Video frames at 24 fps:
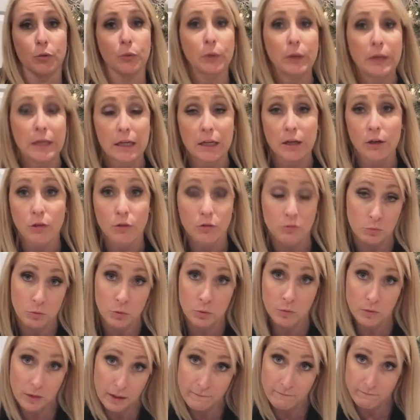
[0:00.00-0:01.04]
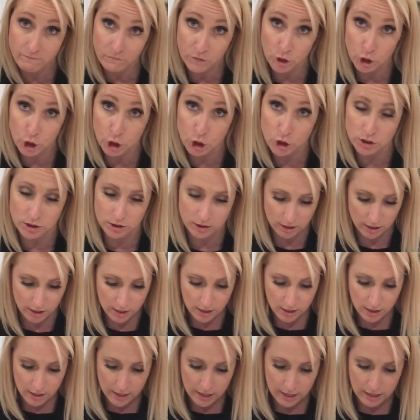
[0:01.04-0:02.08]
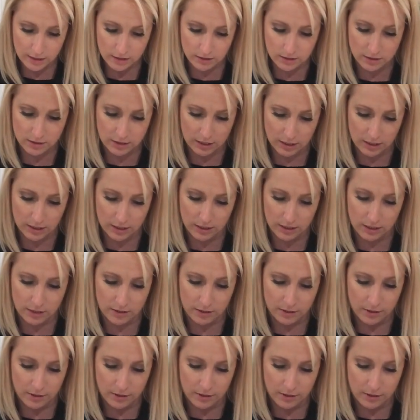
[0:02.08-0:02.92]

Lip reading: reading through them first and seeing